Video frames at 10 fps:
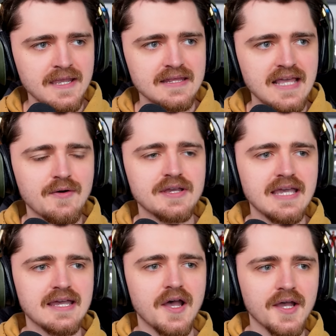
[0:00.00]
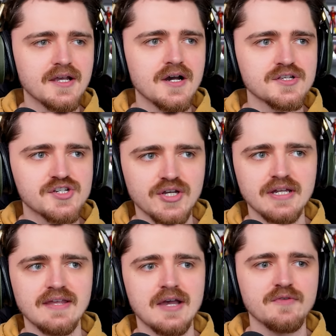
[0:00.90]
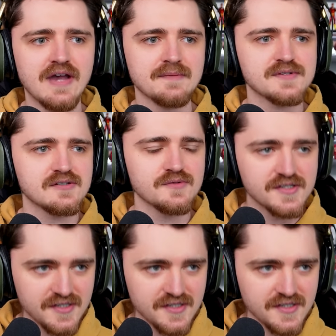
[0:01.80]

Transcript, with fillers: Now, again, I can't shut it down with absolute